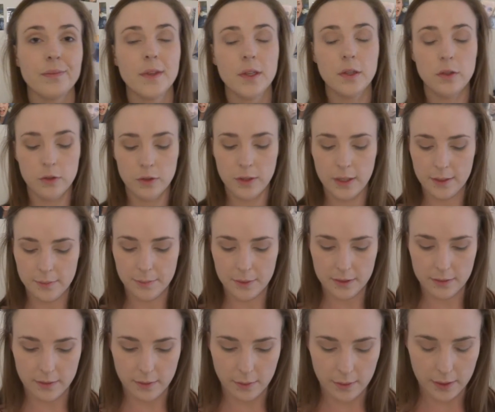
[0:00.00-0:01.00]
That'd be
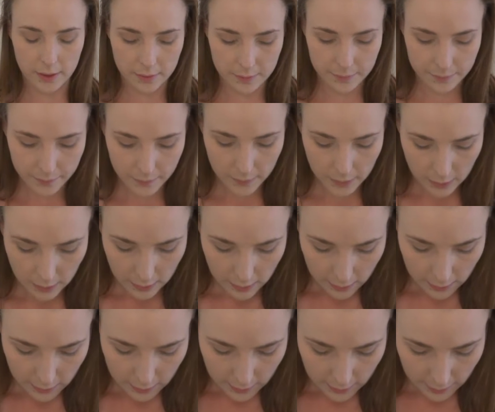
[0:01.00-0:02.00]
so hard.
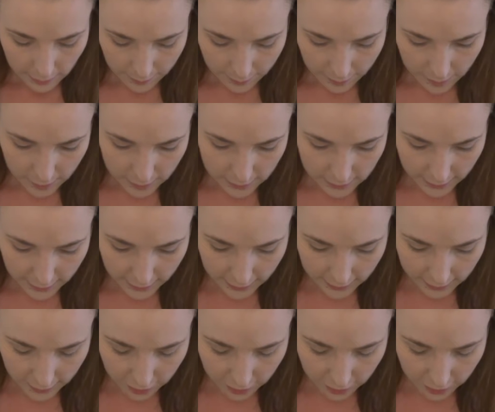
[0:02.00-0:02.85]
I'm gonna take a